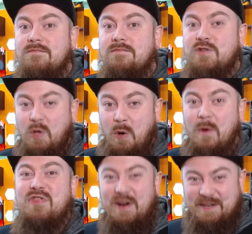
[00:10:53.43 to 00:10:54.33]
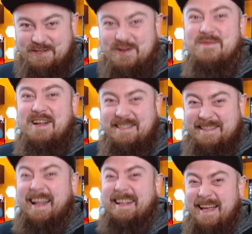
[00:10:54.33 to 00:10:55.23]
So they're
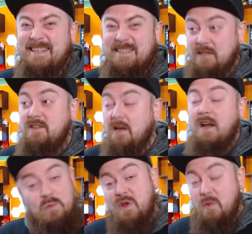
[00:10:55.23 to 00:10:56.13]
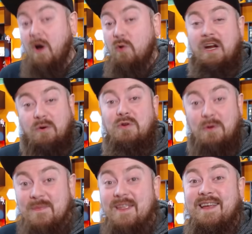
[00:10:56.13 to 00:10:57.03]
extremists. That's just, they're like, we will kill
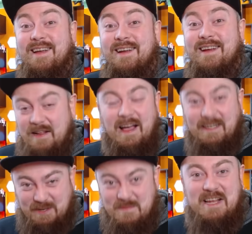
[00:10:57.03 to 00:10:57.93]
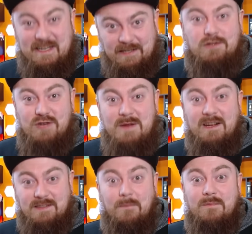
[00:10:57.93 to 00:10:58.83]
you. Right? That to me is
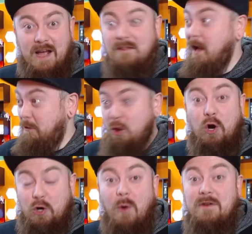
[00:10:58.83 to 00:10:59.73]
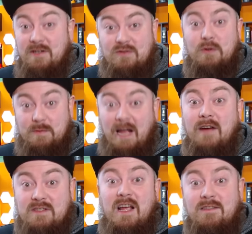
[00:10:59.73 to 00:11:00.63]
extremism. And a lot of communist groups
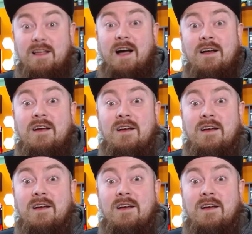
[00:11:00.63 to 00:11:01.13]
have said that.